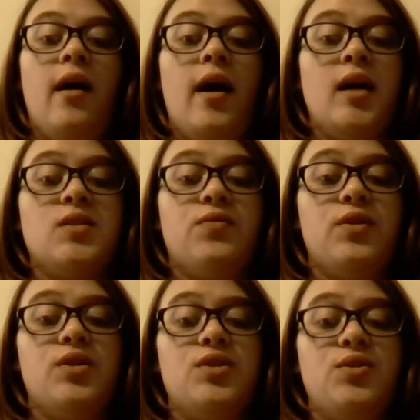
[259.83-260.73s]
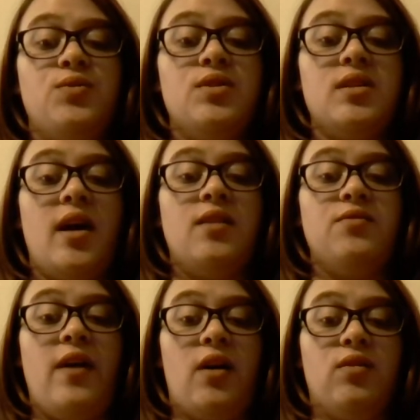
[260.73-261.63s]
As for the students and
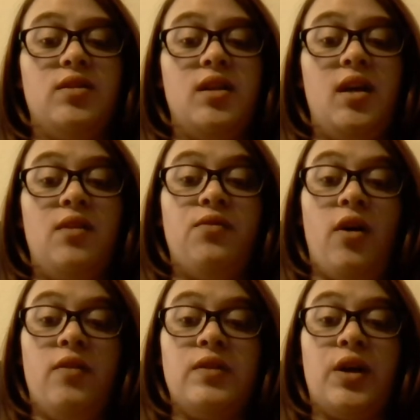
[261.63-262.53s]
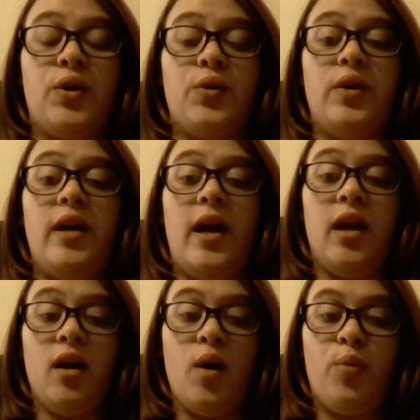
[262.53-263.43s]
faculty involved in
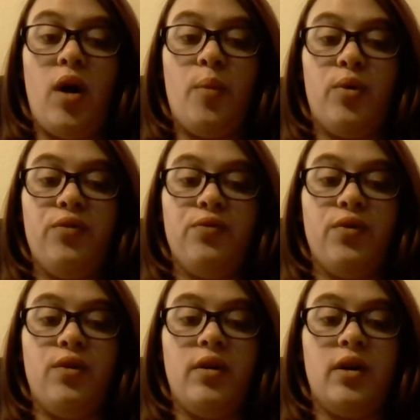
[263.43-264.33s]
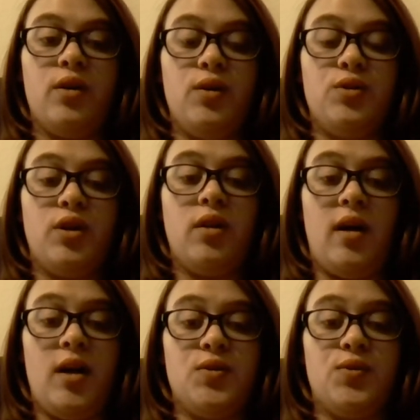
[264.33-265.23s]
creating a proper full inclusion
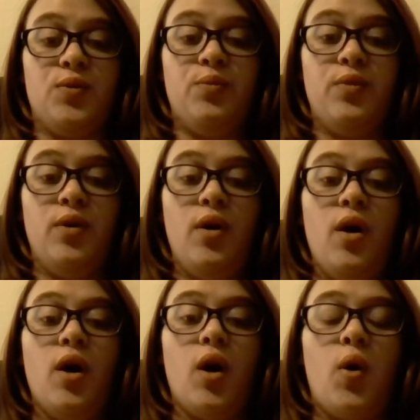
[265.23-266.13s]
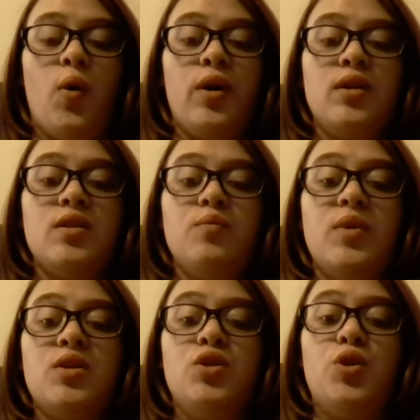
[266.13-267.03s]
classroom, according to
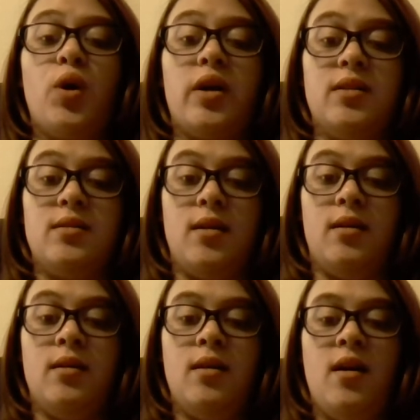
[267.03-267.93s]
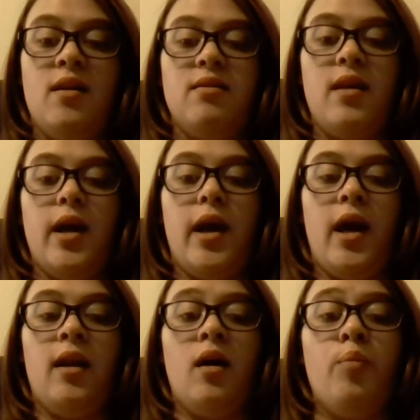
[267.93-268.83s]
Ms. Jorgensen, they
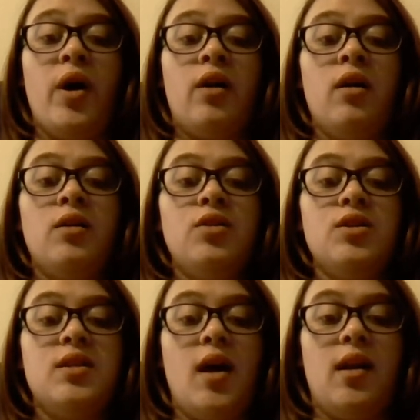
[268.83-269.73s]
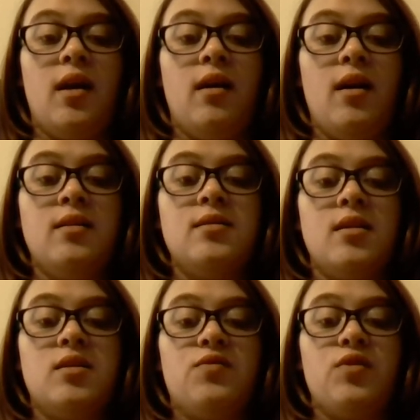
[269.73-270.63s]
gain a better understanding and
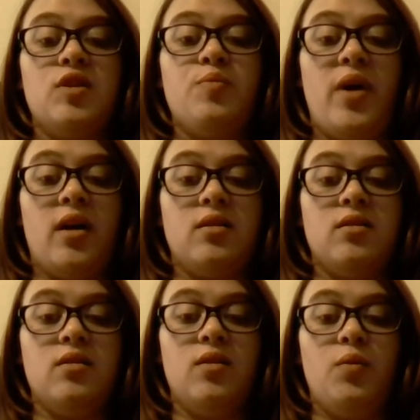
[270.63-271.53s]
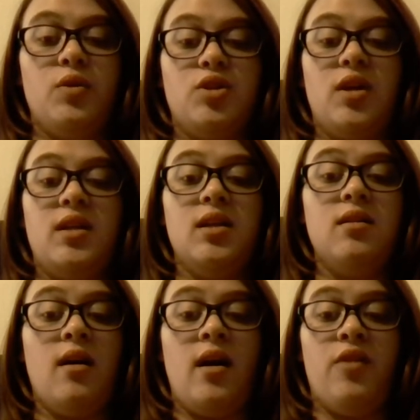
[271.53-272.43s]
sense of respect, which they did
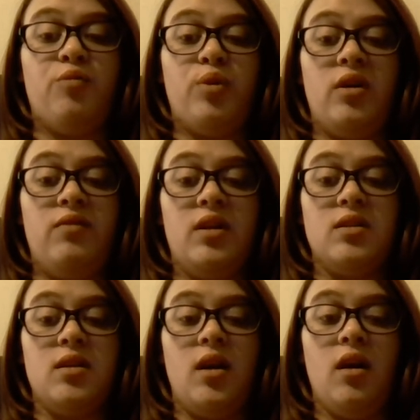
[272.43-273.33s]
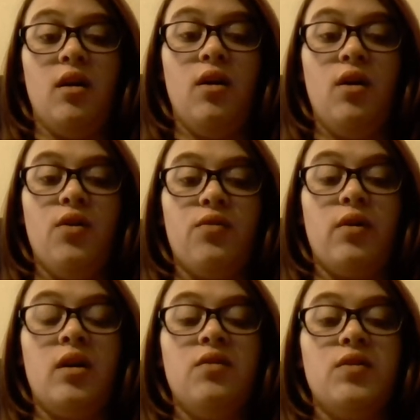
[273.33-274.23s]
not have previously,
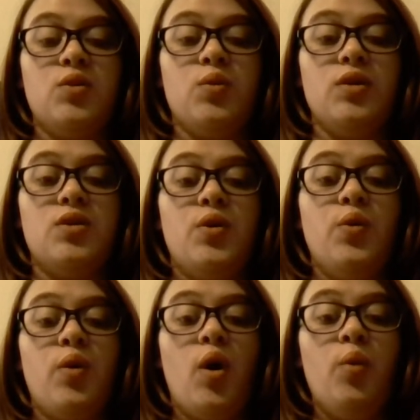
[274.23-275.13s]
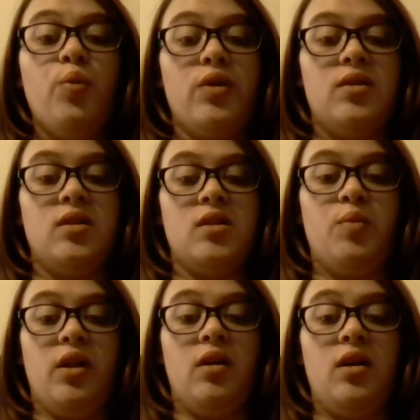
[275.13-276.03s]
for individuals who cope with
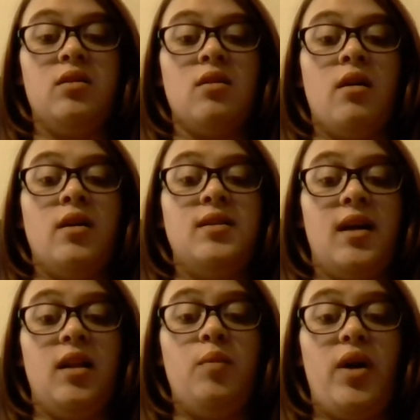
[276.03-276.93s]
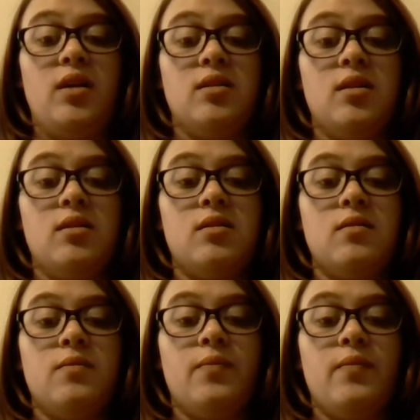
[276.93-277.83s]
disabilities on a daily
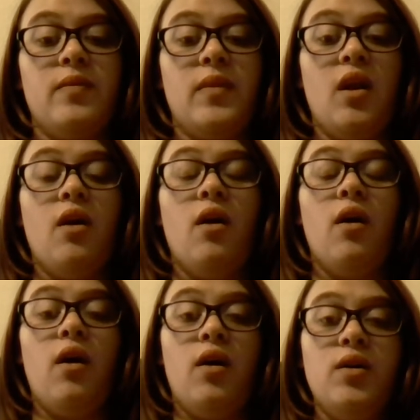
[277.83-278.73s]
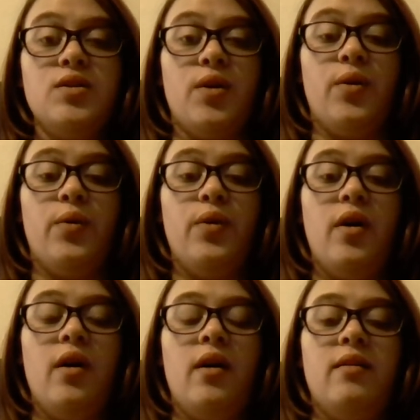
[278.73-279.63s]
basis. Also,
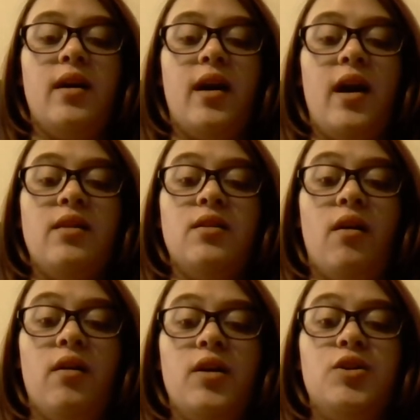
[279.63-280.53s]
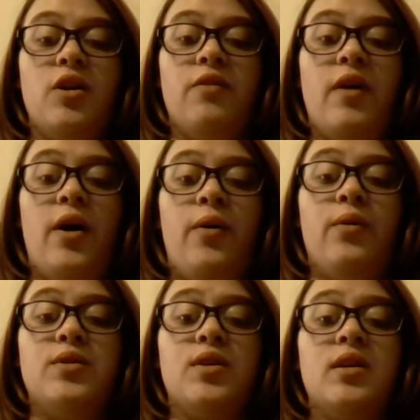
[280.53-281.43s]
they gain the knowledge of
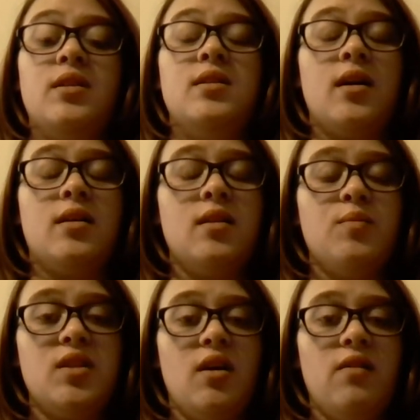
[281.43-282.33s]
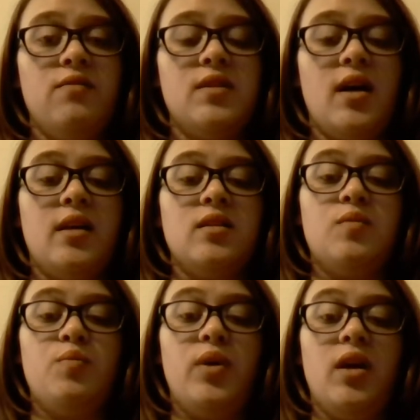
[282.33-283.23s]
how to conduct themselves and
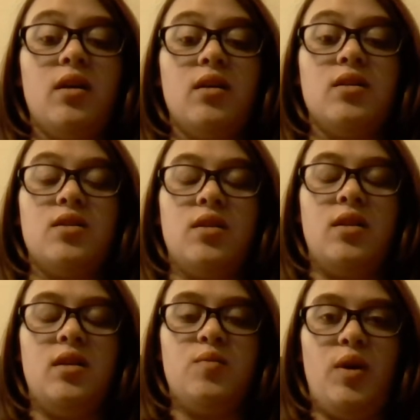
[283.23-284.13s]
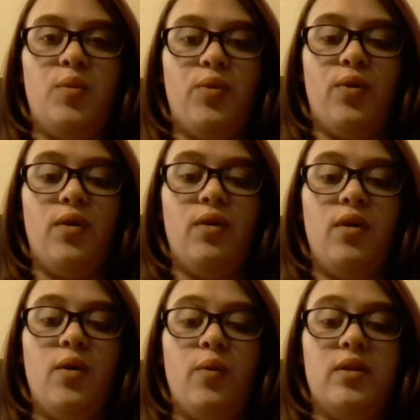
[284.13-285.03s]
speak to these people
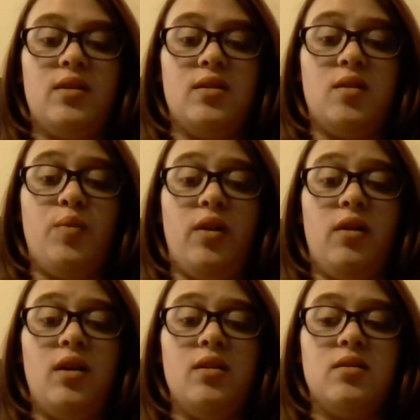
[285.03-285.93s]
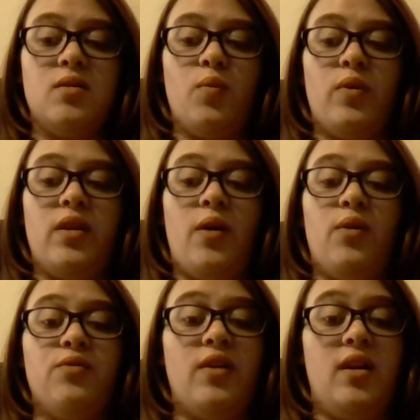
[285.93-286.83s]
with disabilities without
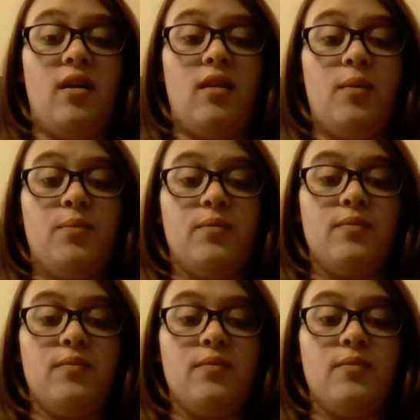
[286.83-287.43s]
offending them.